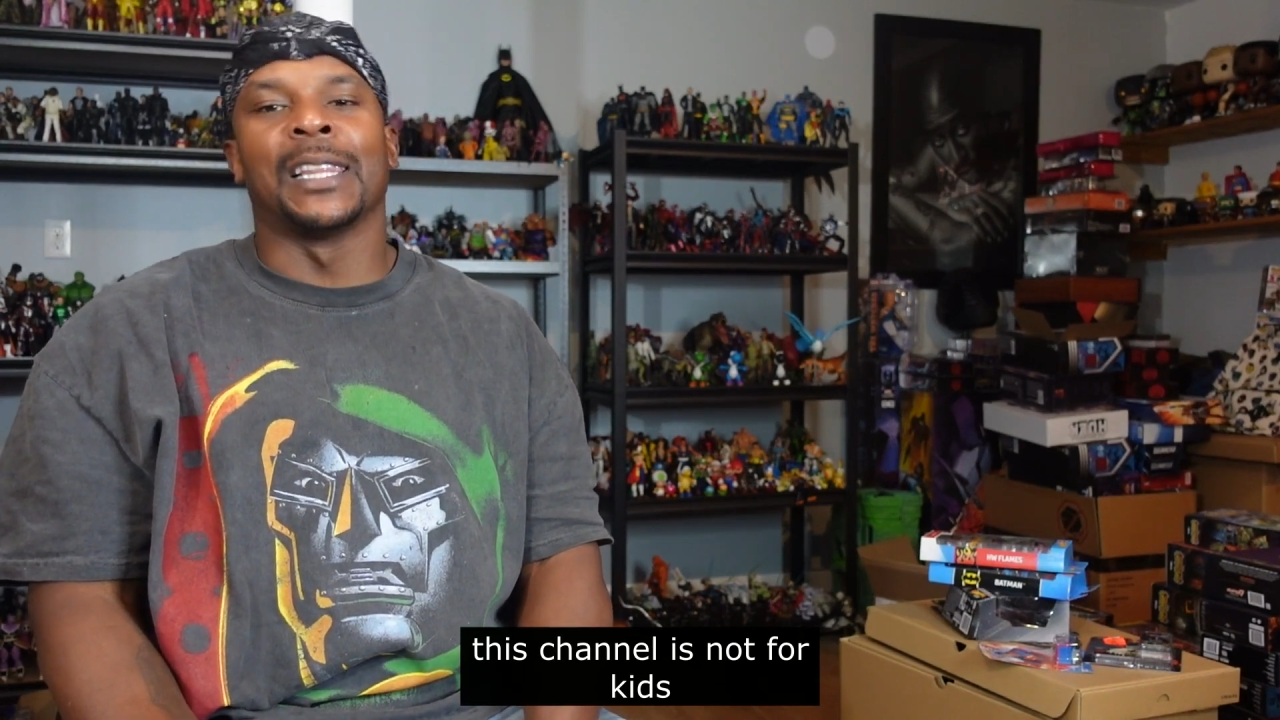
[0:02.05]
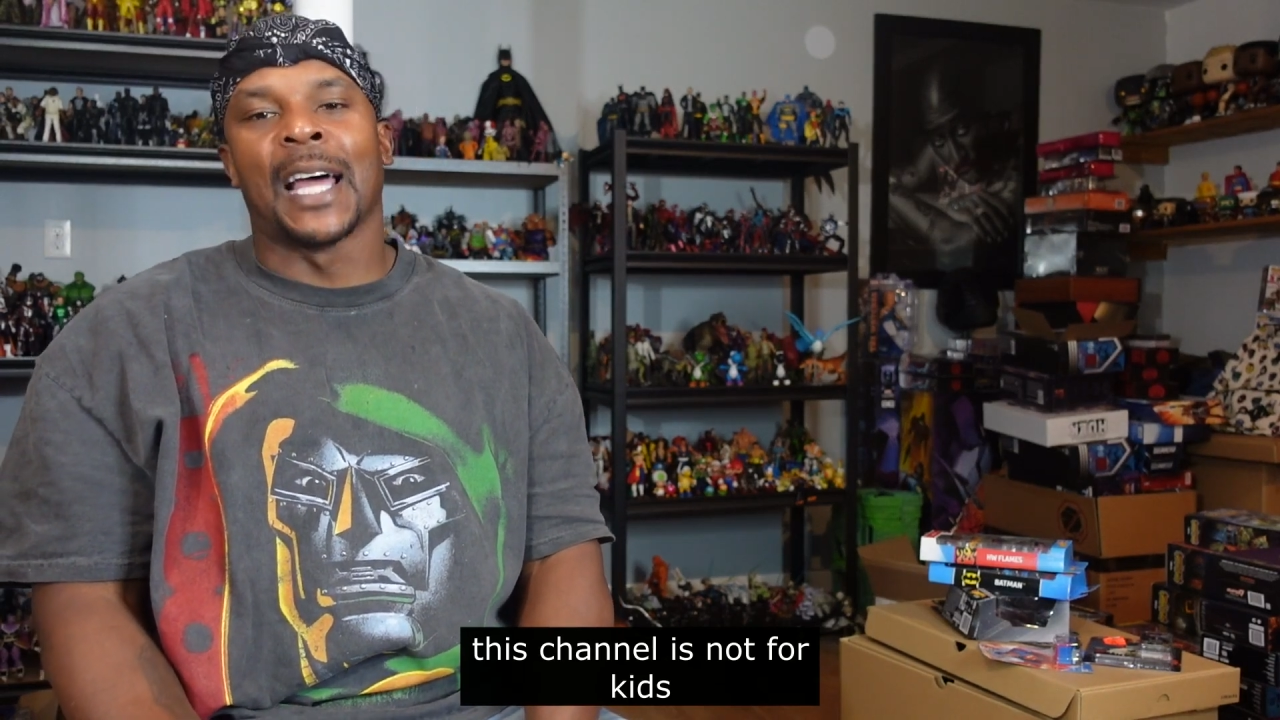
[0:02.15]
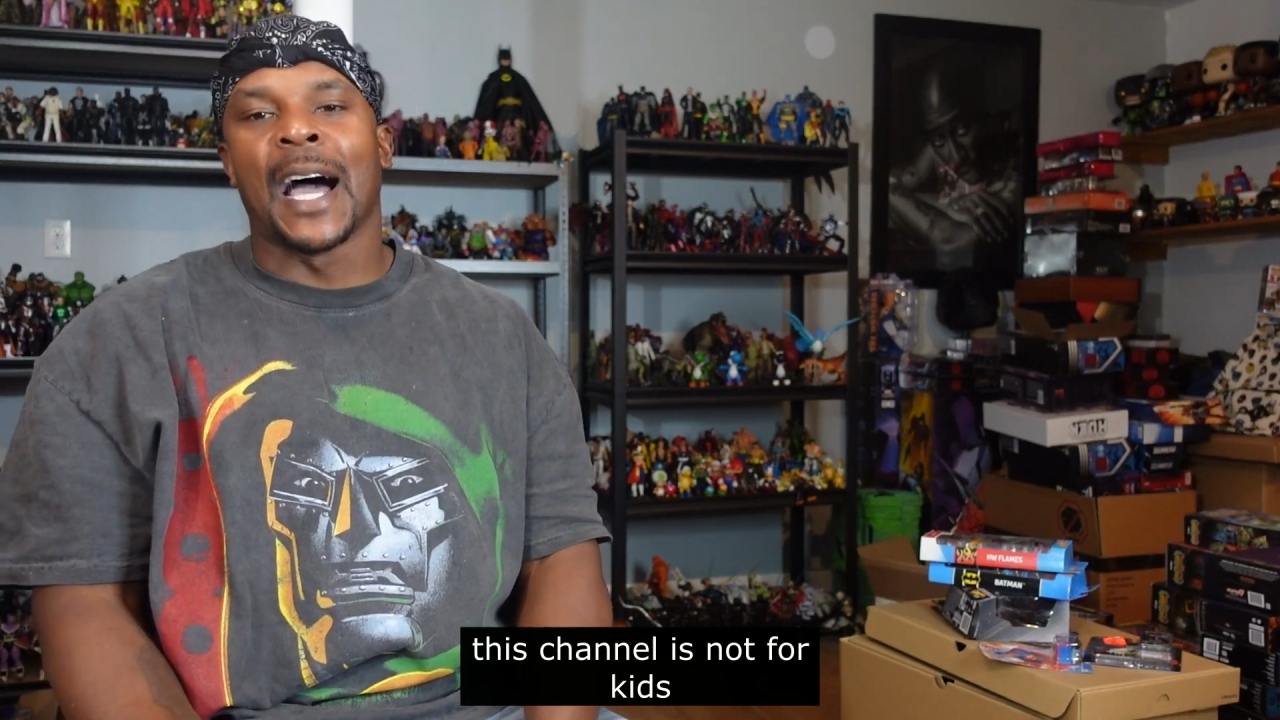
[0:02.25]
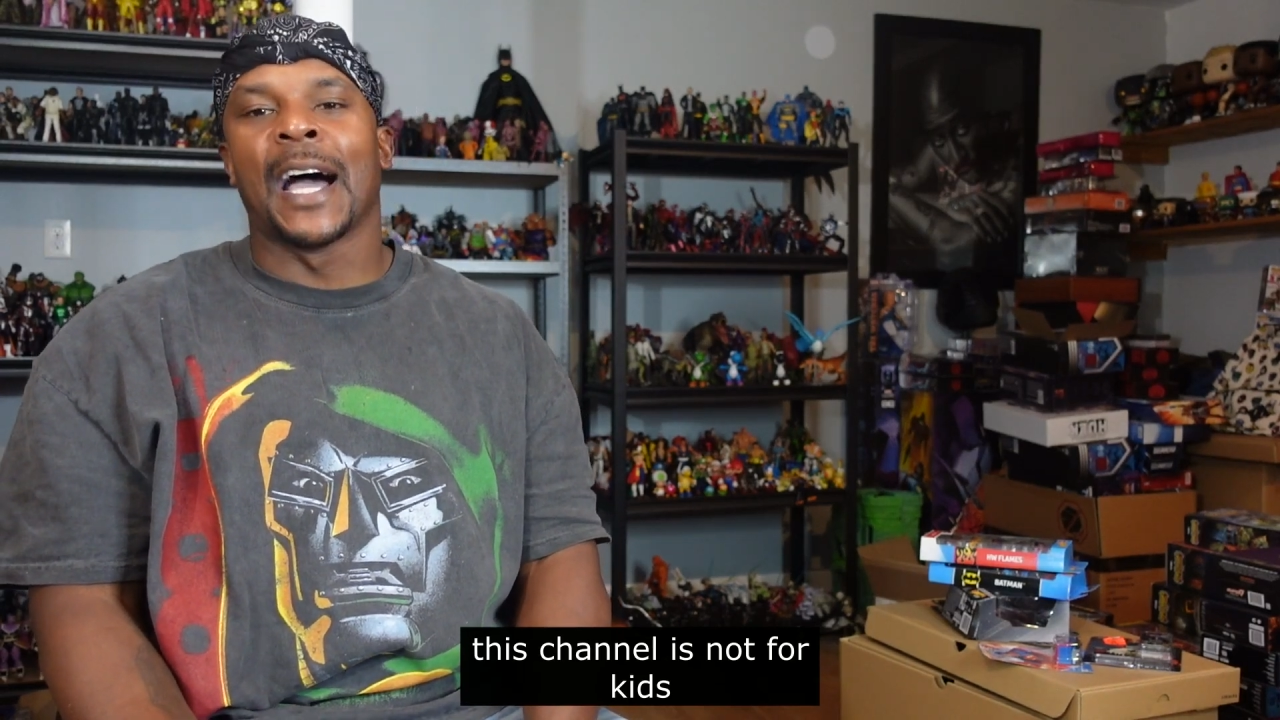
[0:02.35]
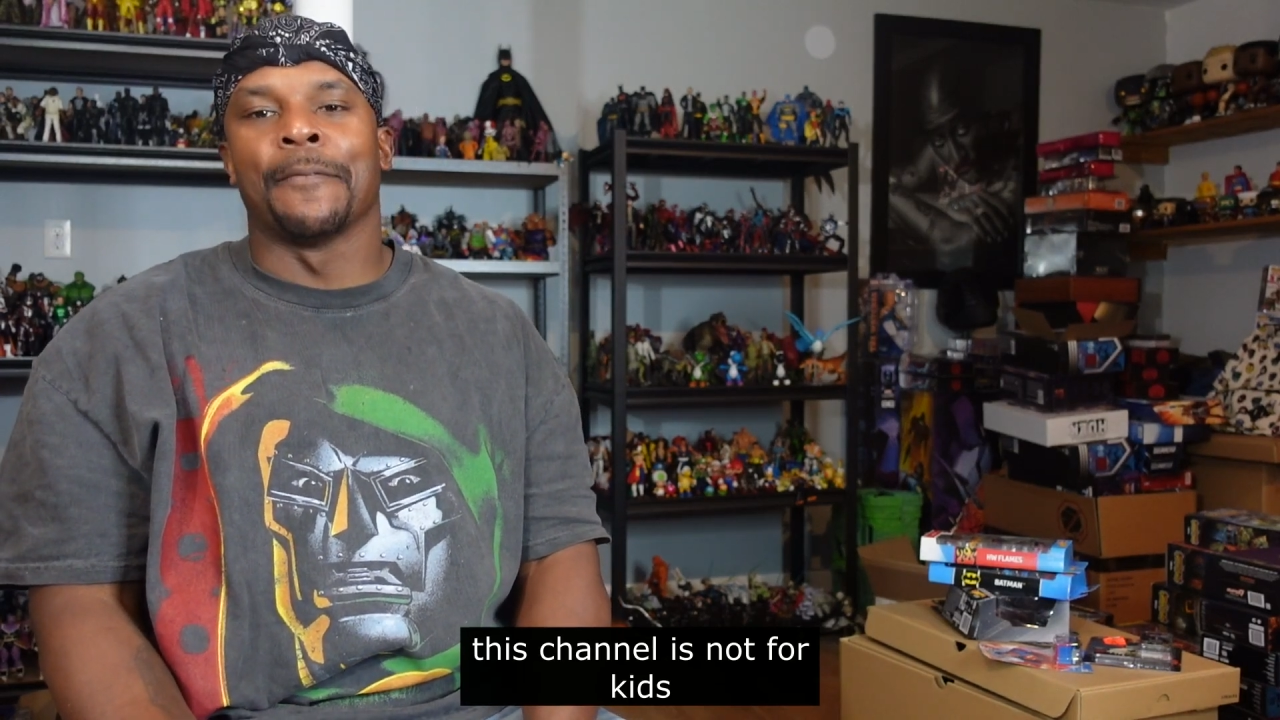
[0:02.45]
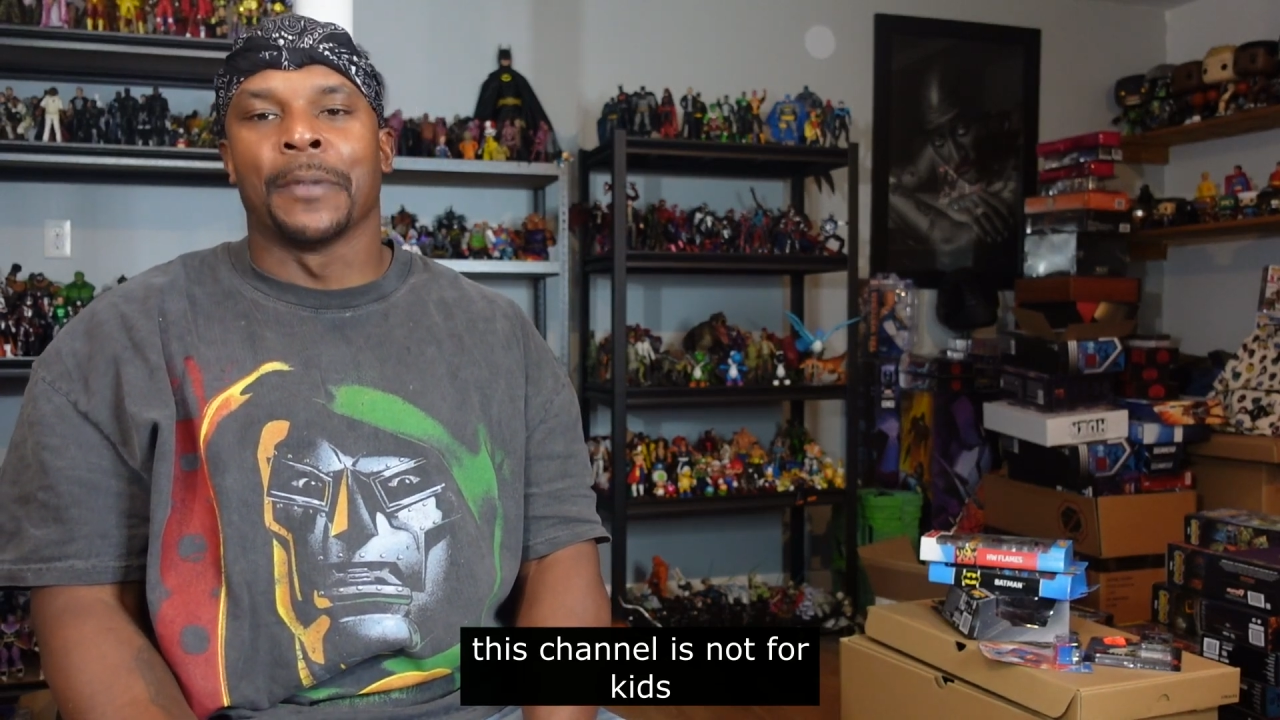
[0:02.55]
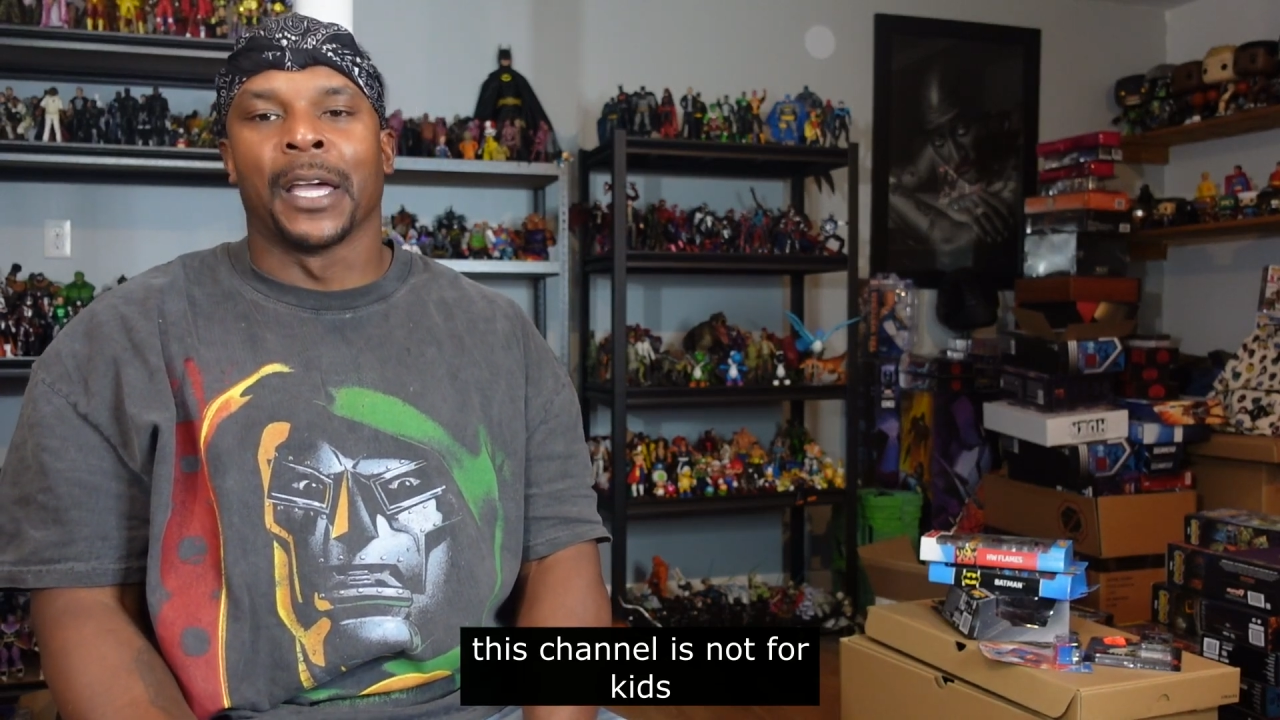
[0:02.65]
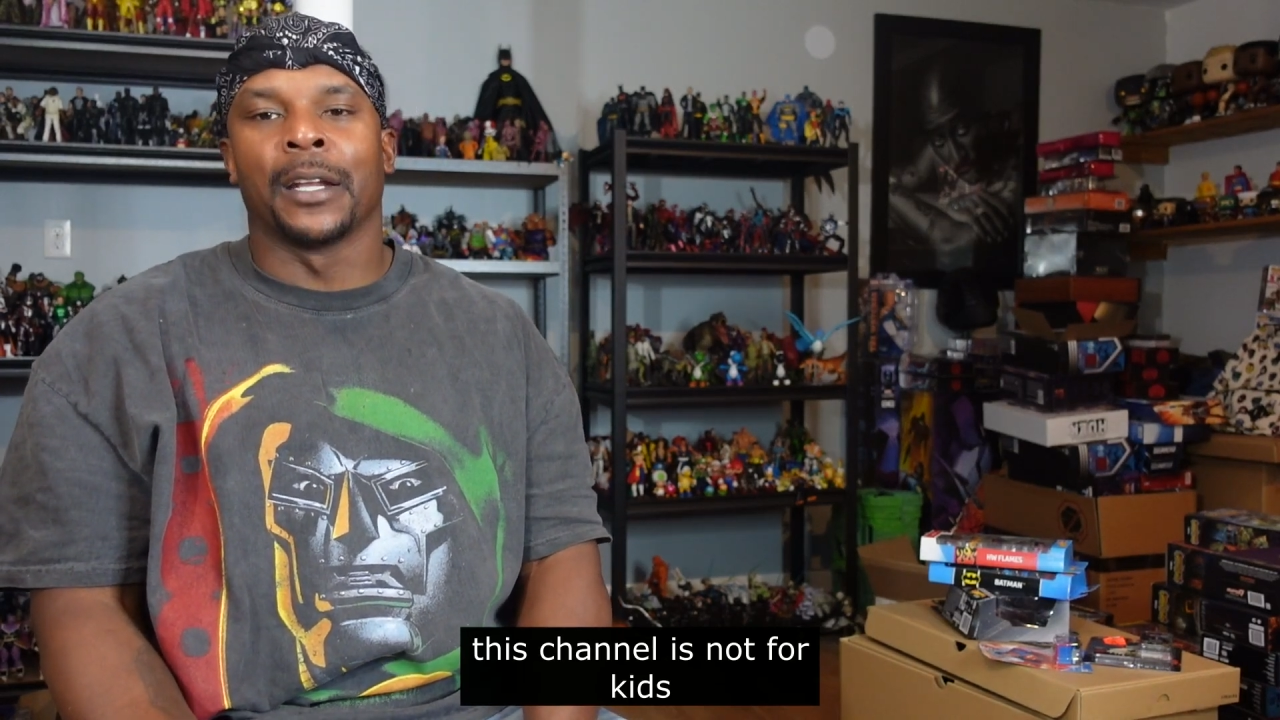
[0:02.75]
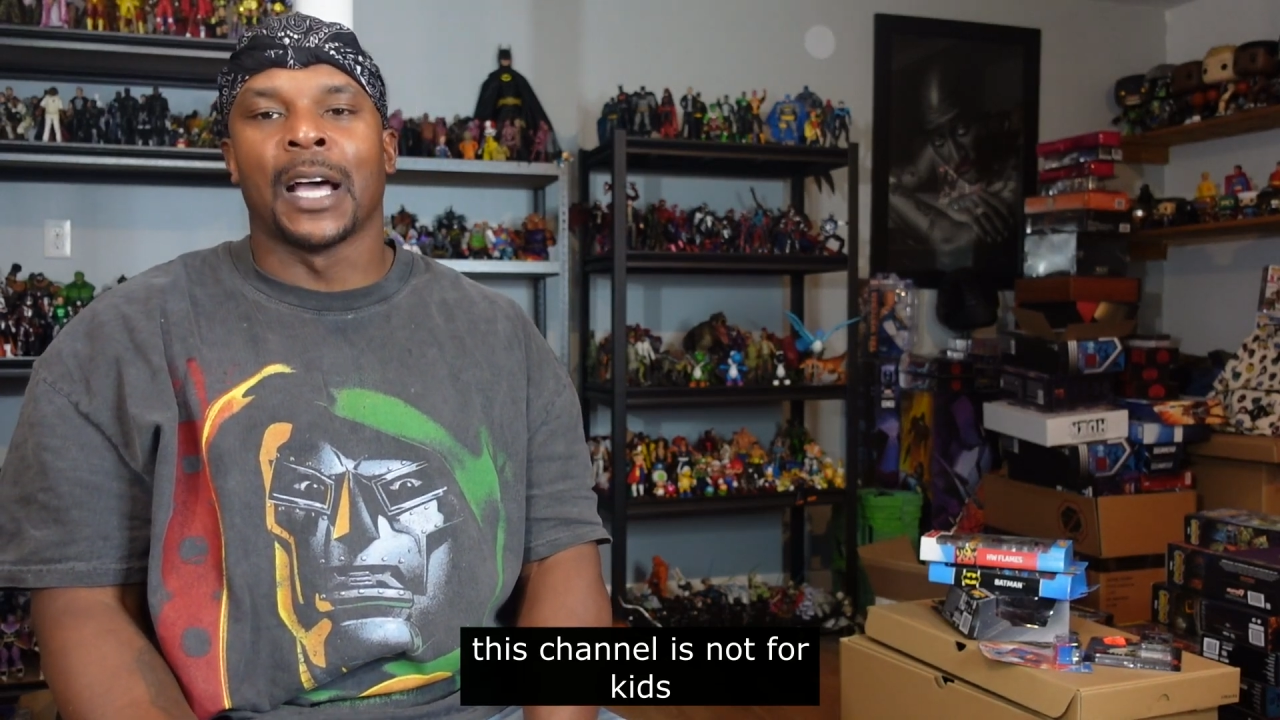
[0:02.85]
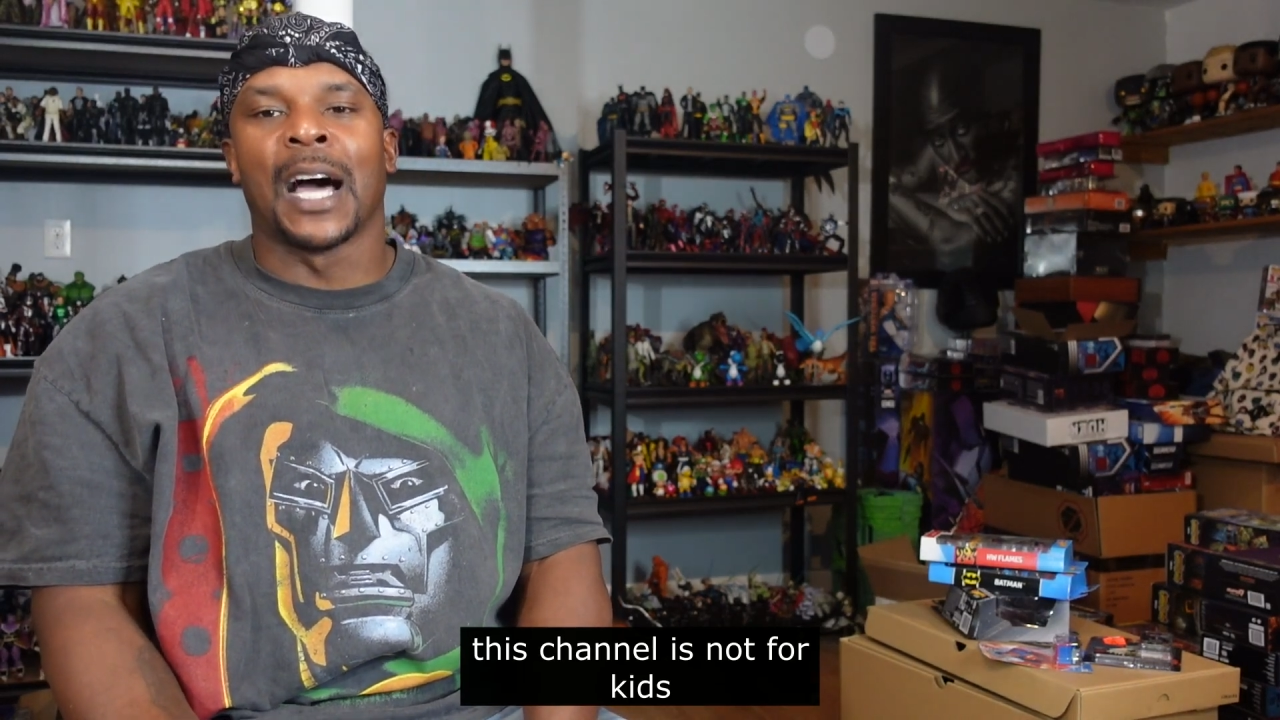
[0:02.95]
lied, man.